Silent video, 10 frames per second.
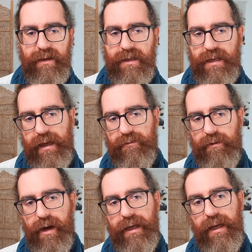It's like
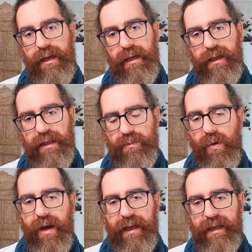granny. It's
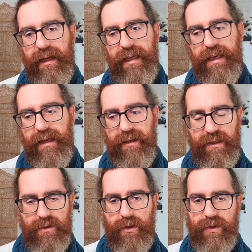more like a e.
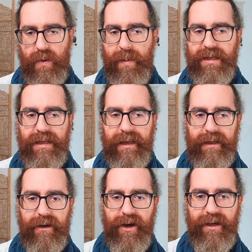It's not so much like
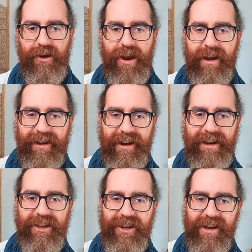a granya,
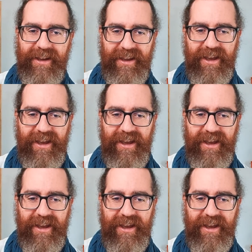granya.